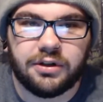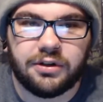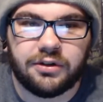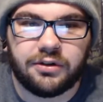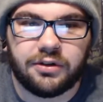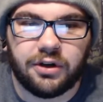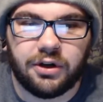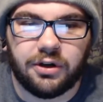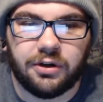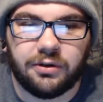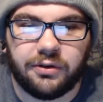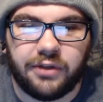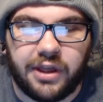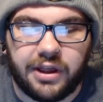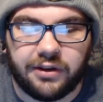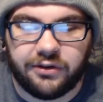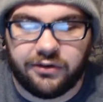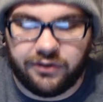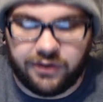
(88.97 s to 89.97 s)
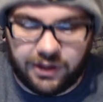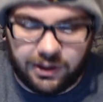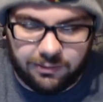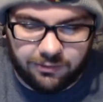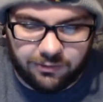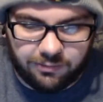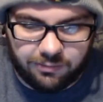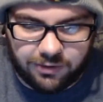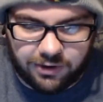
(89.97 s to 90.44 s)
So that
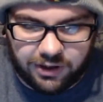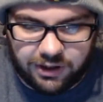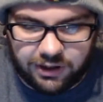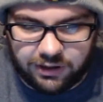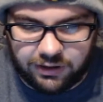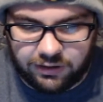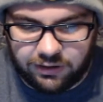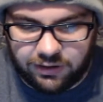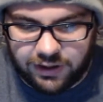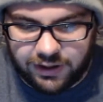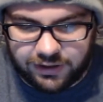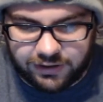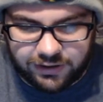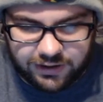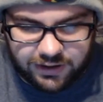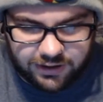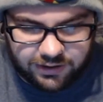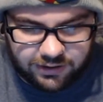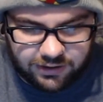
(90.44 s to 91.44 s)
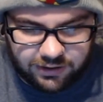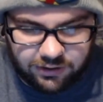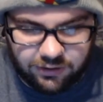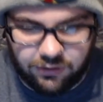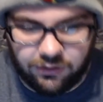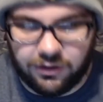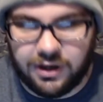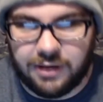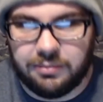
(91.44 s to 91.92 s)
seems pretty likely that a
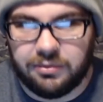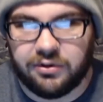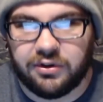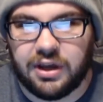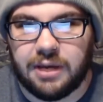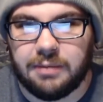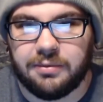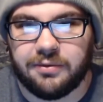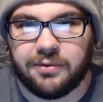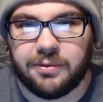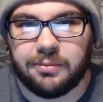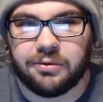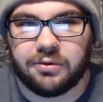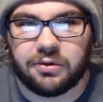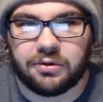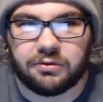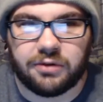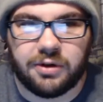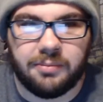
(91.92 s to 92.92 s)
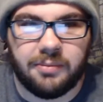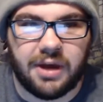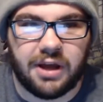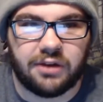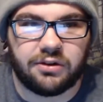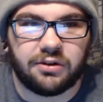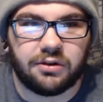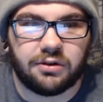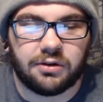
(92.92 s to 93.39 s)
new Ape Escape of some sort,
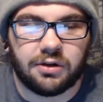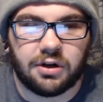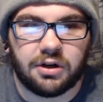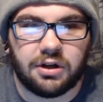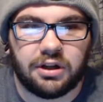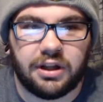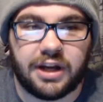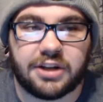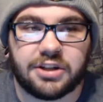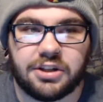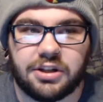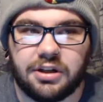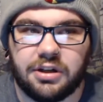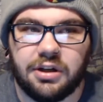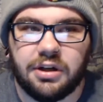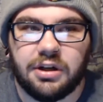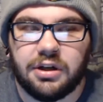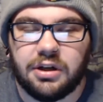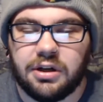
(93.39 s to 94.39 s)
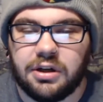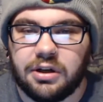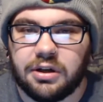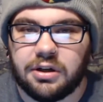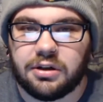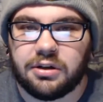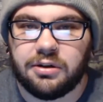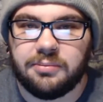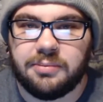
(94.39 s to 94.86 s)
remaster or collection,
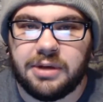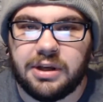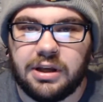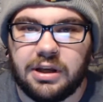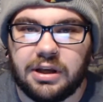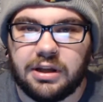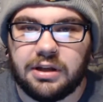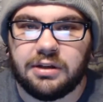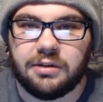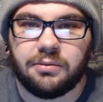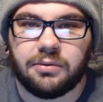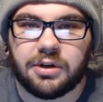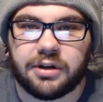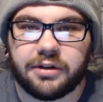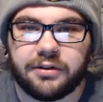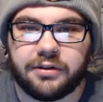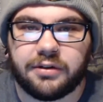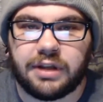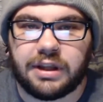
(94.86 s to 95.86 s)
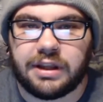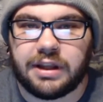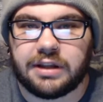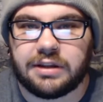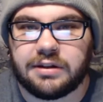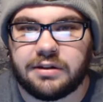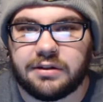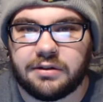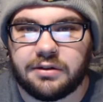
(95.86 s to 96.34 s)
could be in the works, and
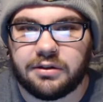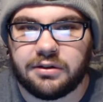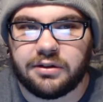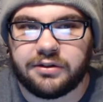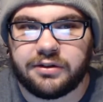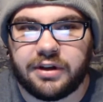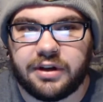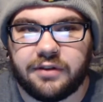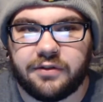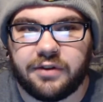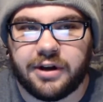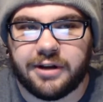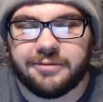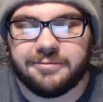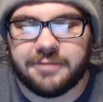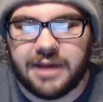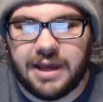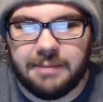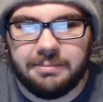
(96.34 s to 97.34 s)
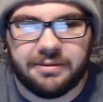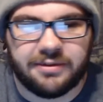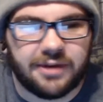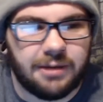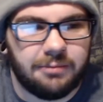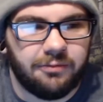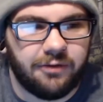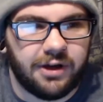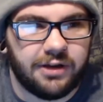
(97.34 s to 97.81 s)
that's excited for Ape, Ape
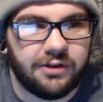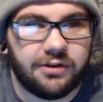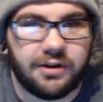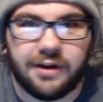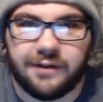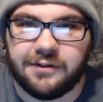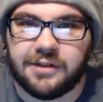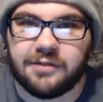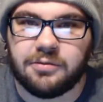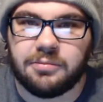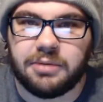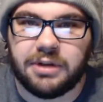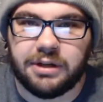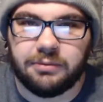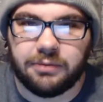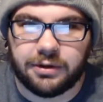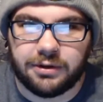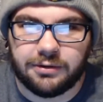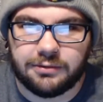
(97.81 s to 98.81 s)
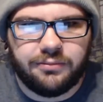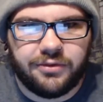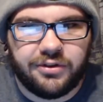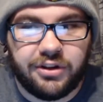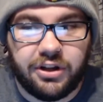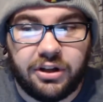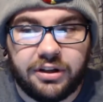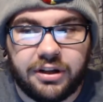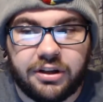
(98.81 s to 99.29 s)
Escape fans. I've never played one.
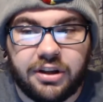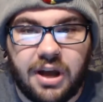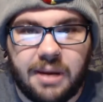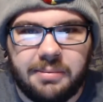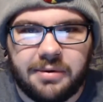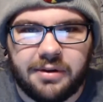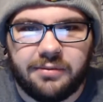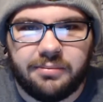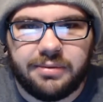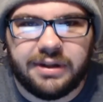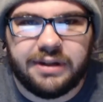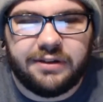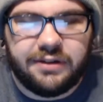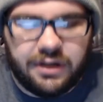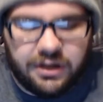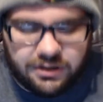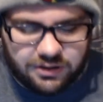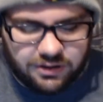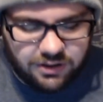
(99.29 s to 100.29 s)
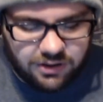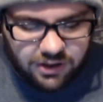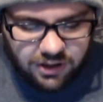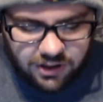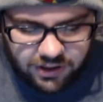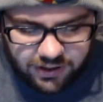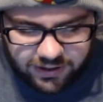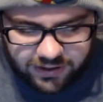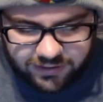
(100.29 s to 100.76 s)
Still on the topic of PlayStation,
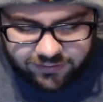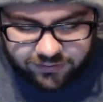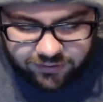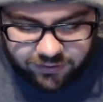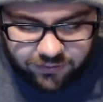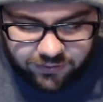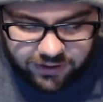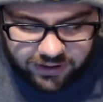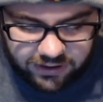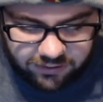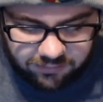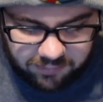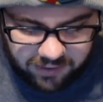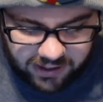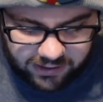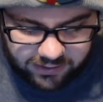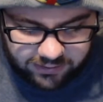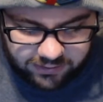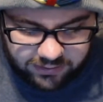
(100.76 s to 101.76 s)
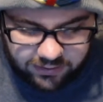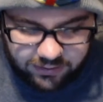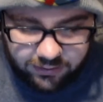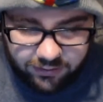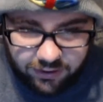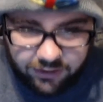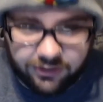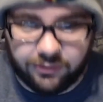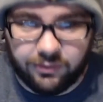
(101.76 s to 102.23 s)
I guess Sony has patented
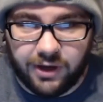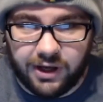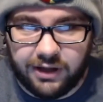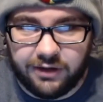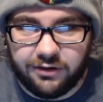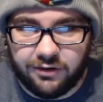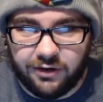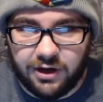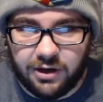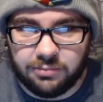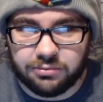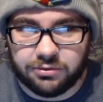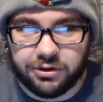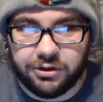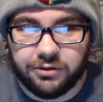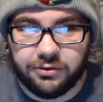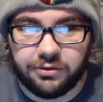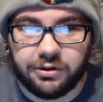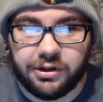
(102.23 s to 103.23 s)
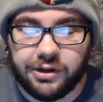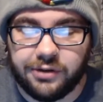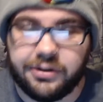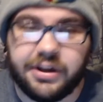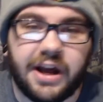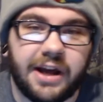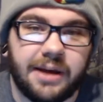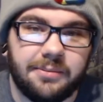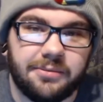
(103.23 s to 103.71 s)
another way to help reduce
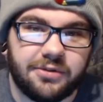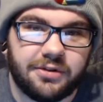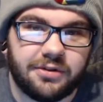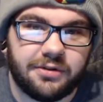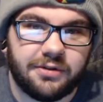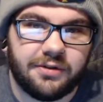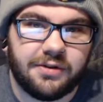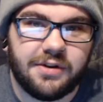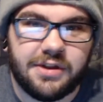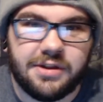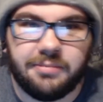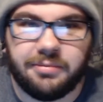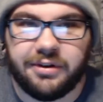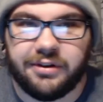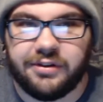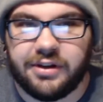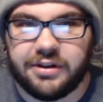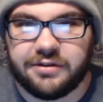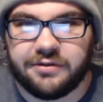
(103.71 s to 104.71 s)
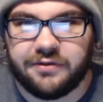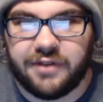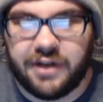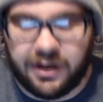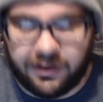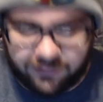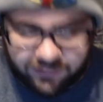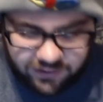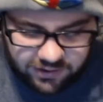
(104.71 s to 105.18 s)
load times in PlayStation
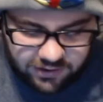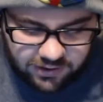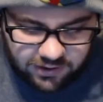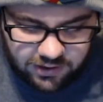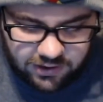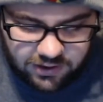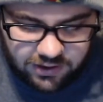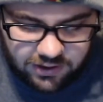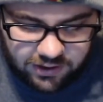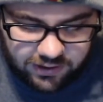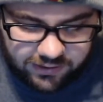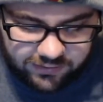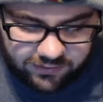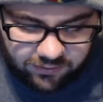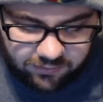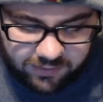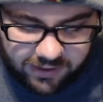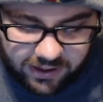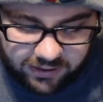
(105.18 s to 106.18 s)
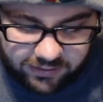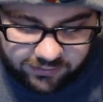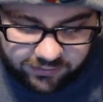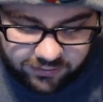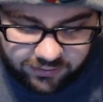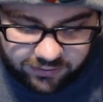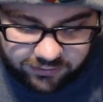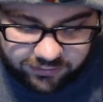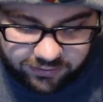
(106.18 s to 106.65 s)
five. I guess this patent is
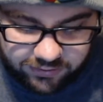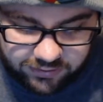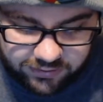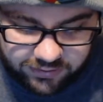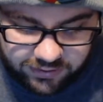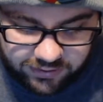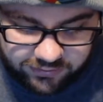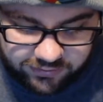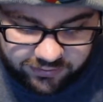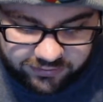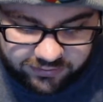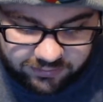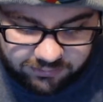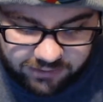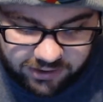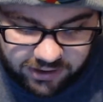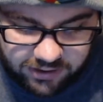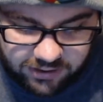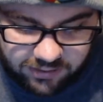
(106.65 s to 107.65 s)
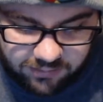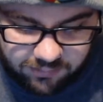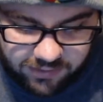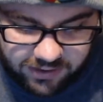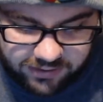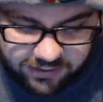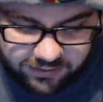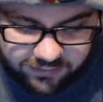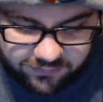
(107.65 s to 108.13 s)
called A System and
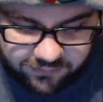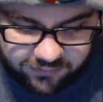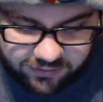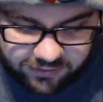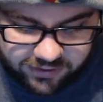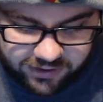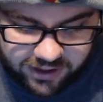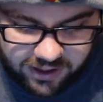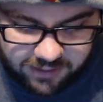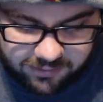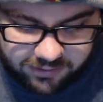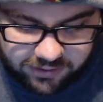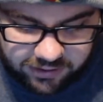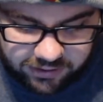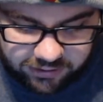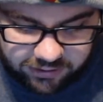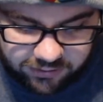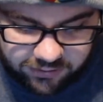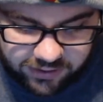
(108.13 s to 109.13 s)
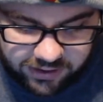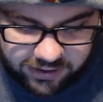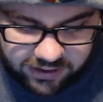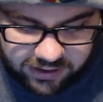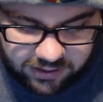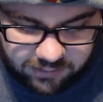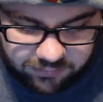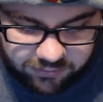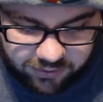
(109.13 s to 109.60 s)
Method for Dynamically Loading
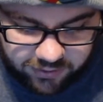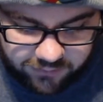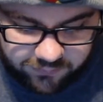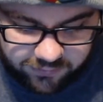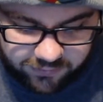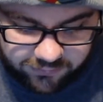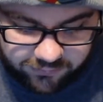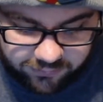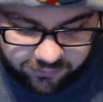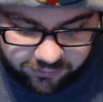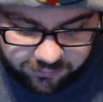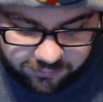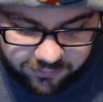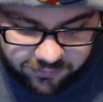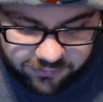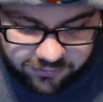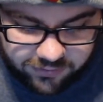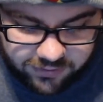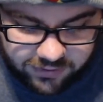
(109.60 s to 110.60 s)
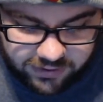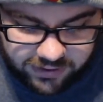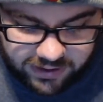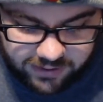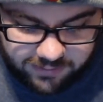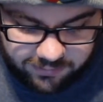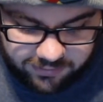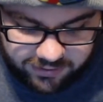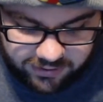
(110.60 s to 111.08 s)
Game Software for Smooth
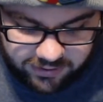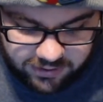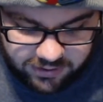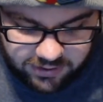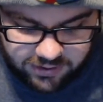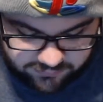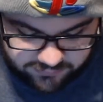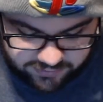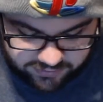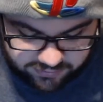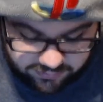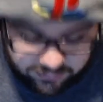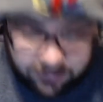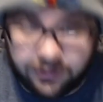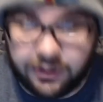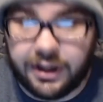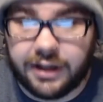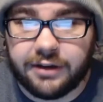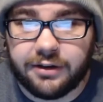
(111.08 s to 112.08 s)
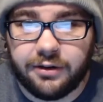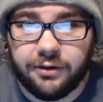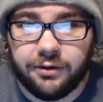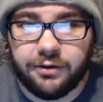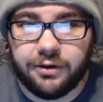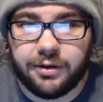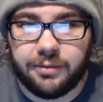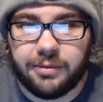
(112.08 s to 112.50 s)
Gameplay. So that's cool.